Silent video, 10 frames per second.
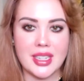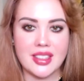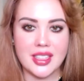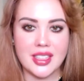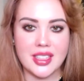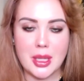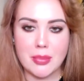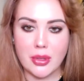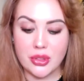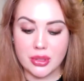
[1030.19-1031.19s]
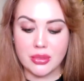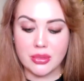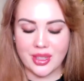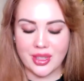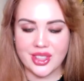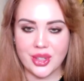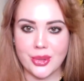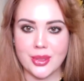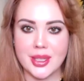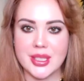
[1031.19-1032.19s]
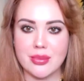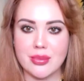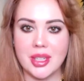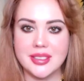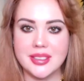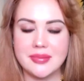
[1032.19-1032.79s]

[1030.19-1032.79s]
I think people do know what they're doing is wrong.